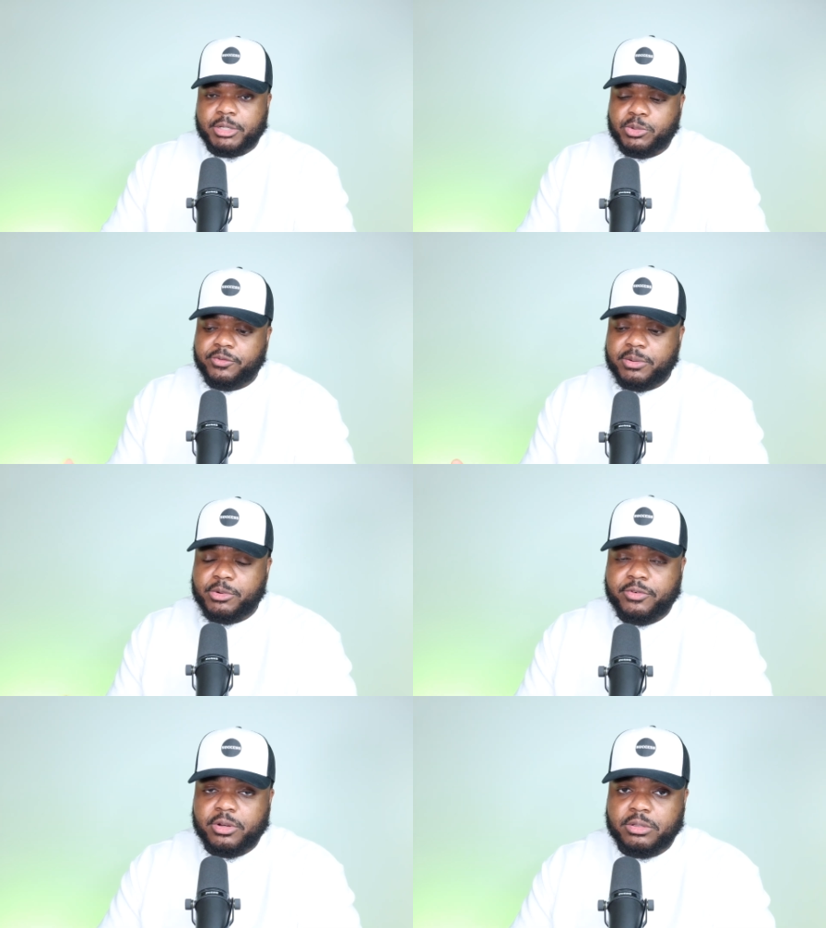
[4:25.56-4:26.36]
But swiftly
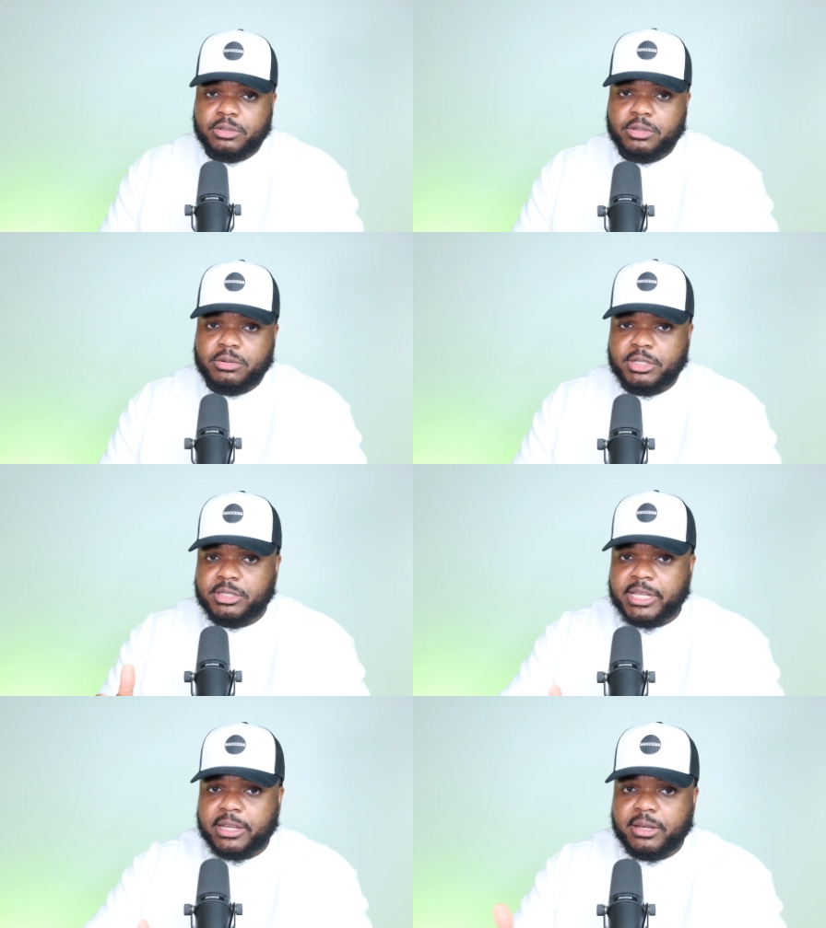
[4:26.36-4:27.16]
moving on to the
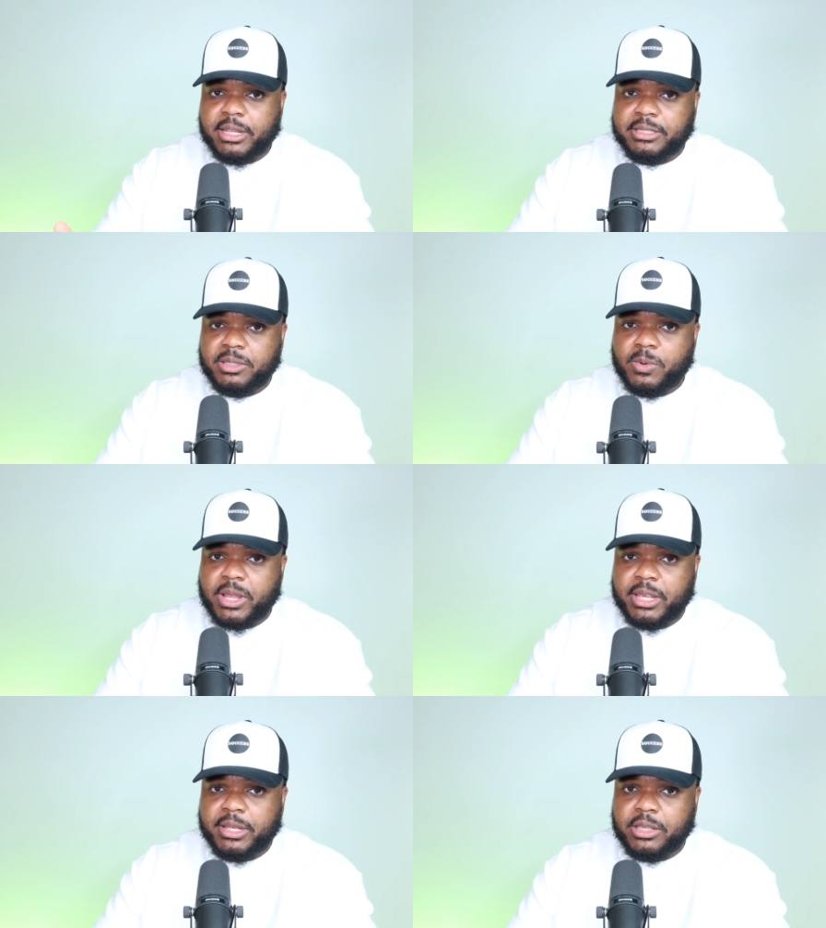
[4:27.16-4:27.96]
second lazy
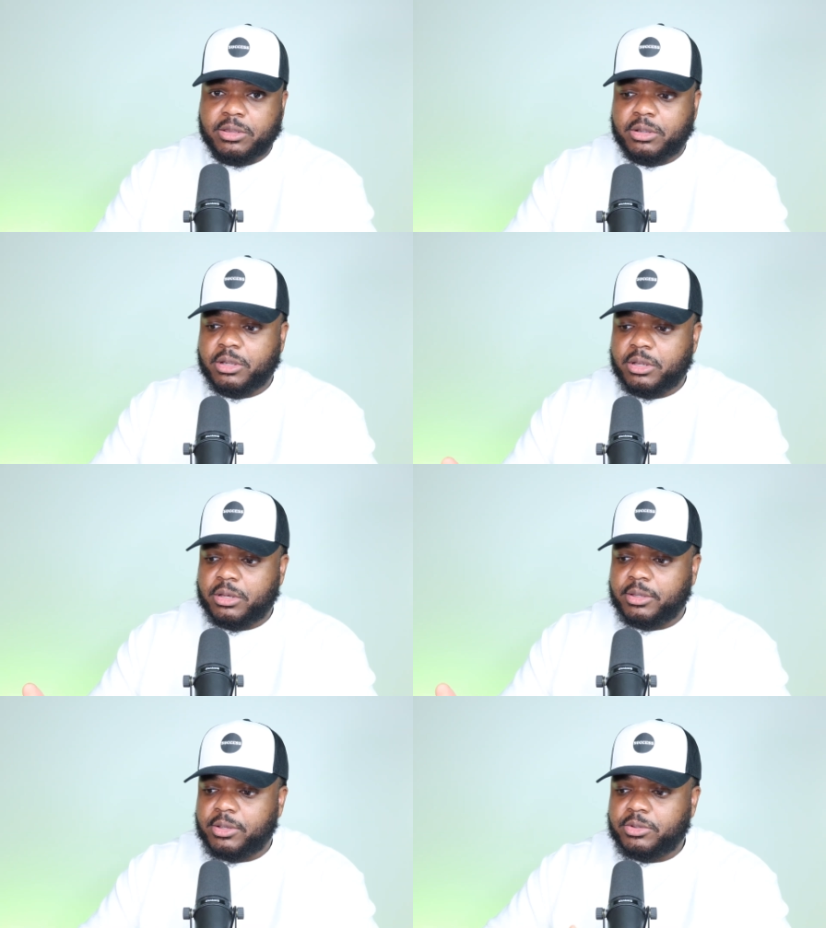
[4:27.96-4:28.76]
way that you
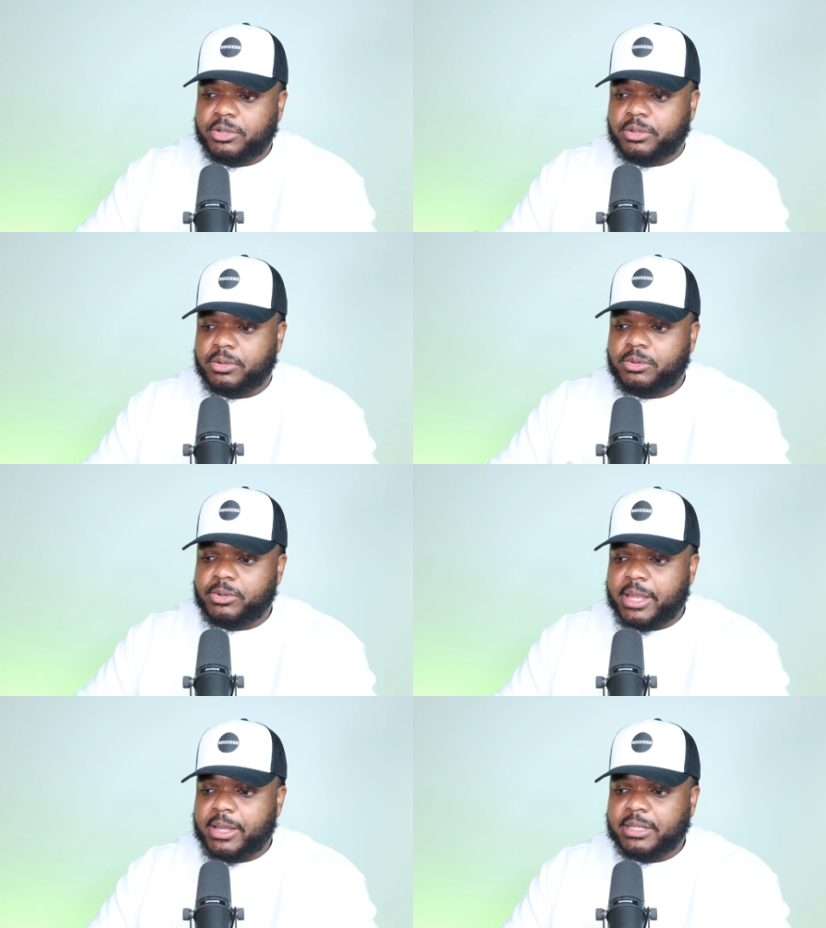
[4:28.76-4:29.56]
can use the
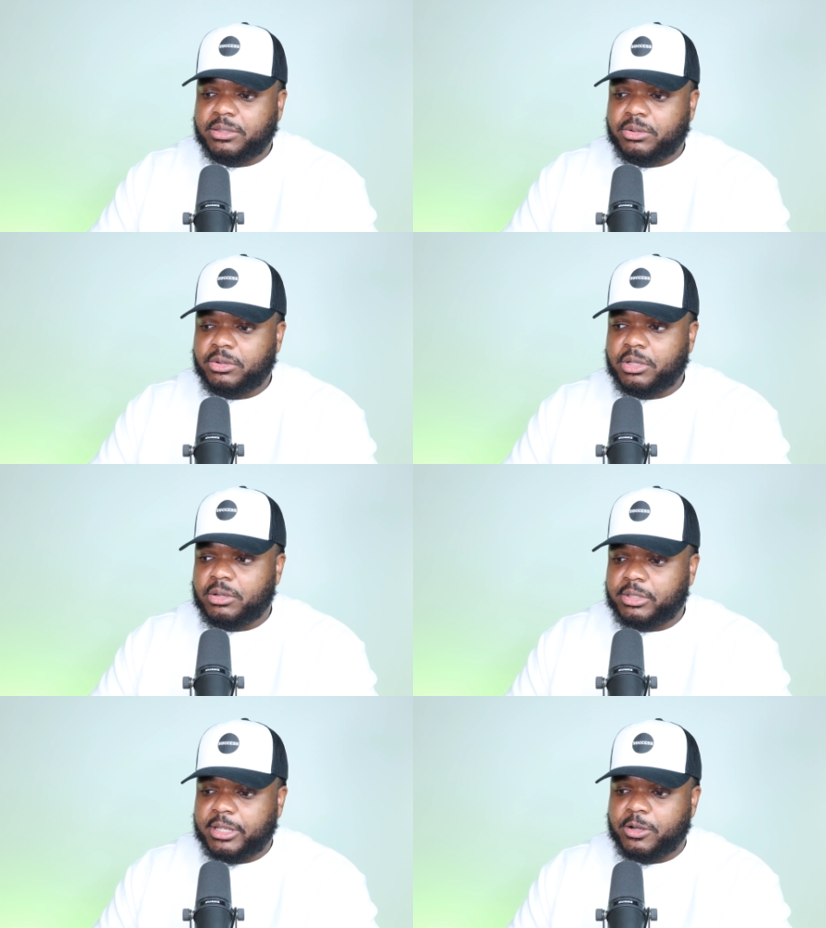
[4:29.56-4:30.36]
Google AI
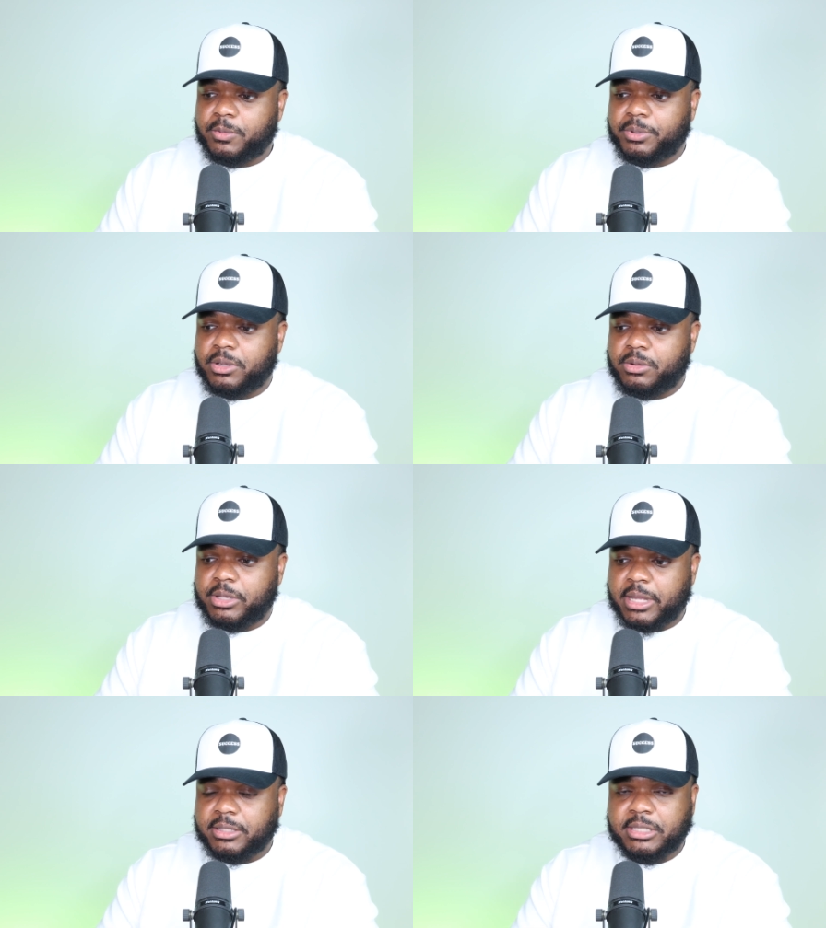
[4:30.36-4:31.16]
Studio to help you
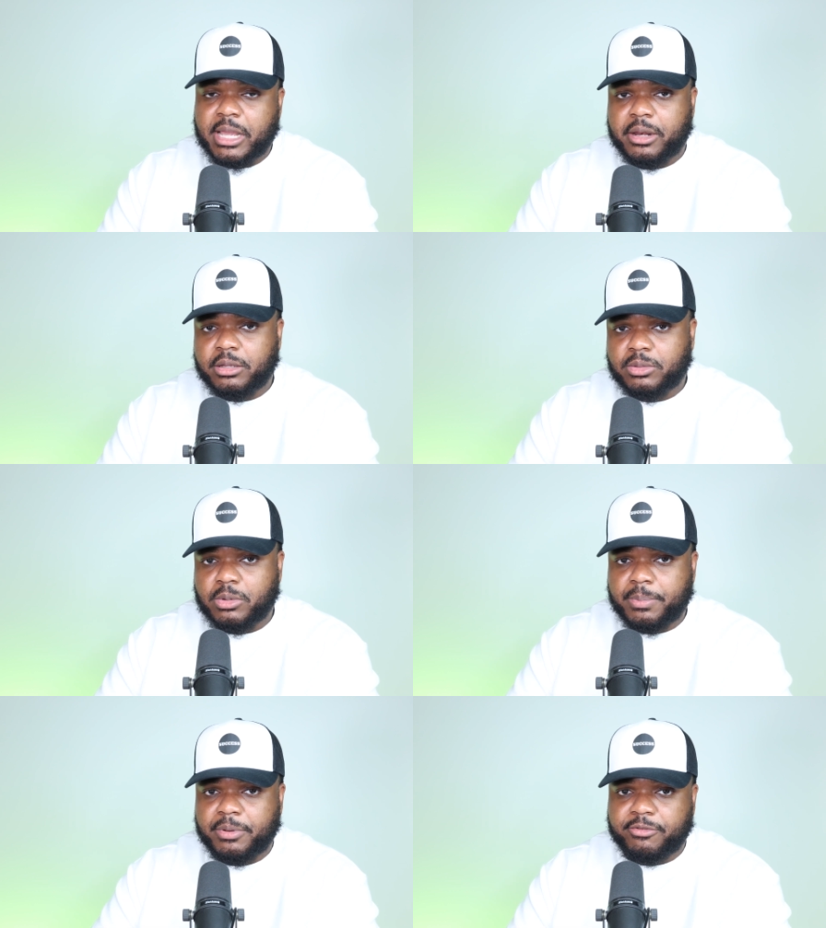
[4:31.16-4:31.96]
get a side
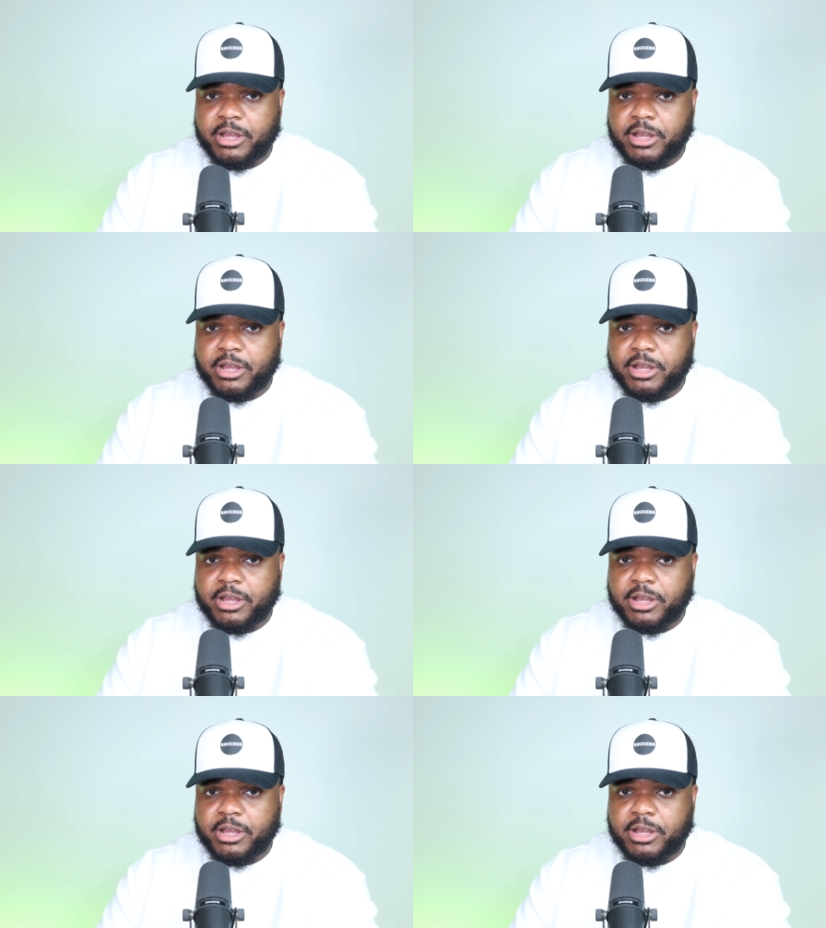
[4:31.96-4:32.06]
hustle up and